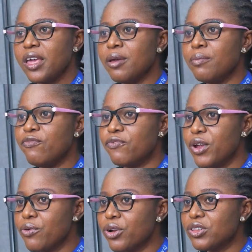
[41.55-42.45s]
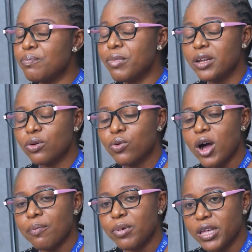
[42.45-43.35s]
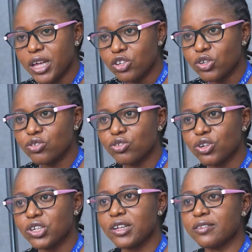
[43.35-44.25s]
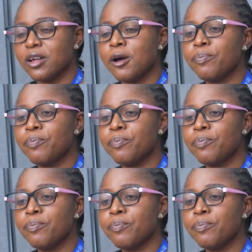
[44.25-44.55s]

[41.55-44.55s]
in various medical applications such as